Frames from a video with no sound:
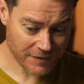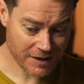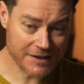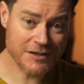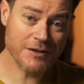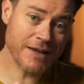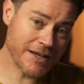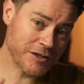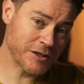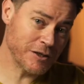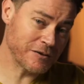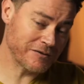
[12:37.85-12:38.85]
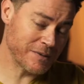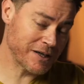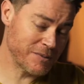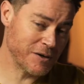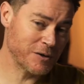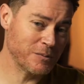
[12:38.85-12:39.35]
And so that's good from a
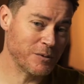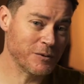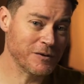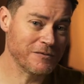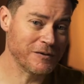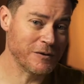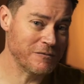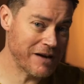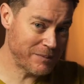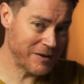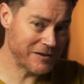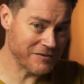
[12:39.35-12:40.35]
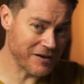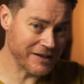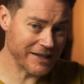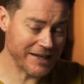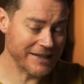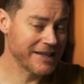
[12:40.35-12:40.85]
commercial point of view. Rapid
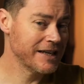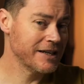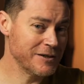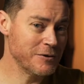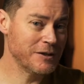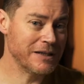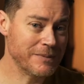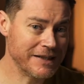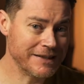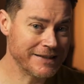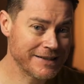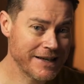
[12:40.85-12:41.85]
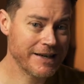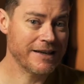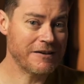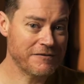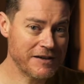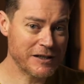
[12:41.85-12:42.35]
drying usually means
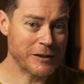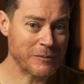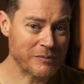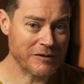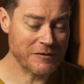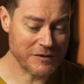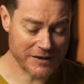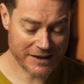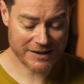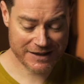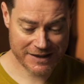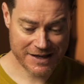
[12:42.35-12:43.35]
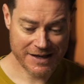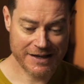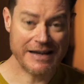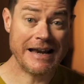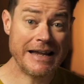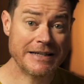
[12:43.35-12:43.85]
efficient process,
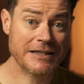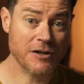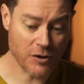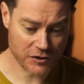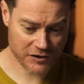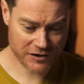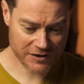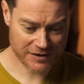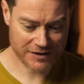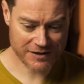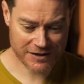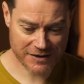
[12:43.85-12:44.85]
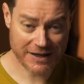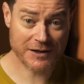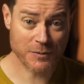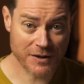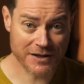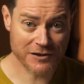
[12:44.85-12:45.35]
less cost. And so that's
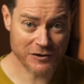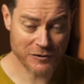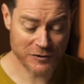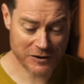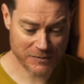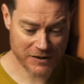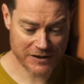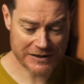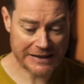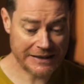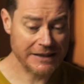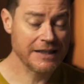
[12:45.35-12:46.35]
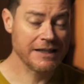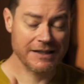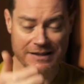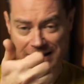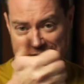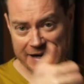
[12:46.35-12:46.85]
why it's used commercially.
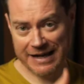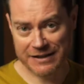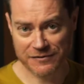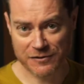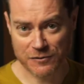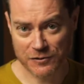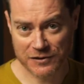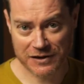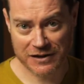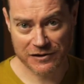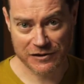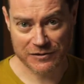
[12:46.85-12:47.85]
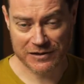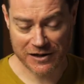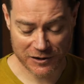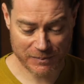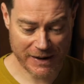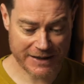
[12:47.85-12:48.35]
And of course, it can use
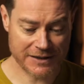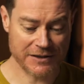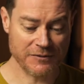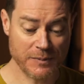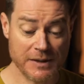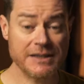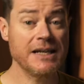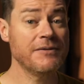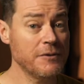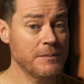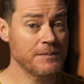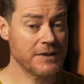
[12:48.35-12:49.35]
large batches of material.